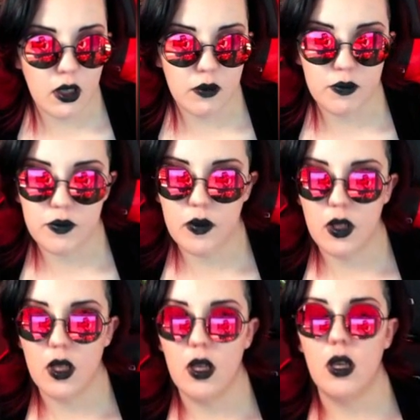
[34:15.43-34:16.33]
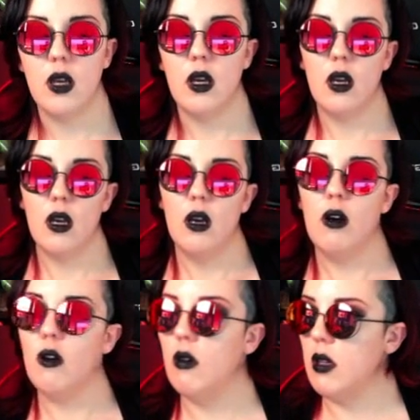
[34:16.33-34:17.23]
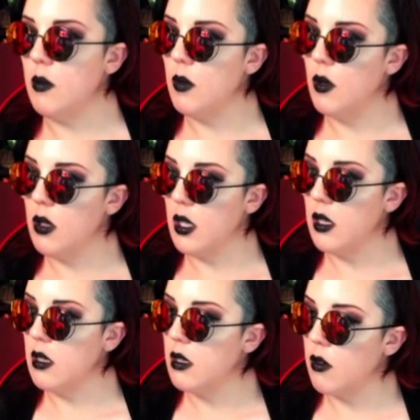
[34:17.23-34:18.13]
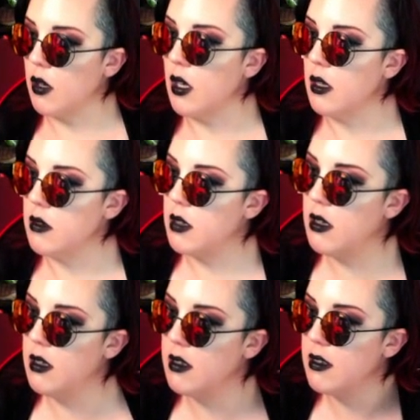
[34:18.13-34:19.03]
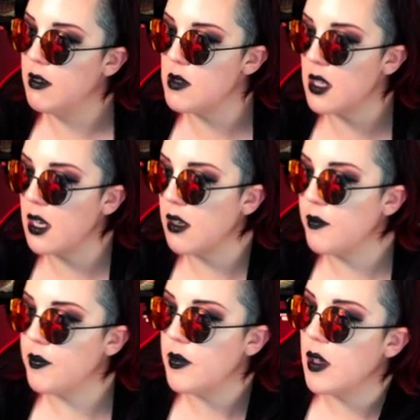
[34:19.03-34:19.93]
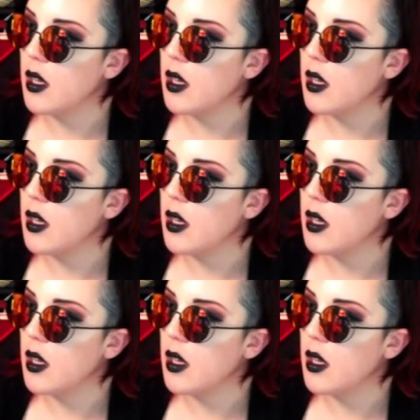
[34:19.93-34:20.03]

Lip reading: Alright. Holy moly. Okay. That was a lot.